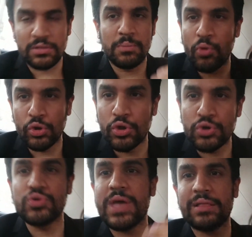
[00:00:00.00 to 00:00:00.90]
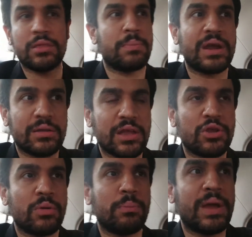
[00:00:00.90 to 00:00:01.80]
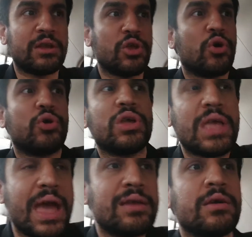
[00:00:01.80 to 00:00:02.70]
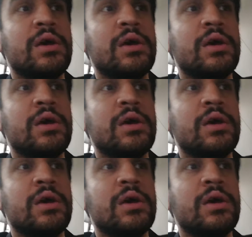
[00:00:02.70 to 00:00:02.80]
The more you do that, the better you're going to get.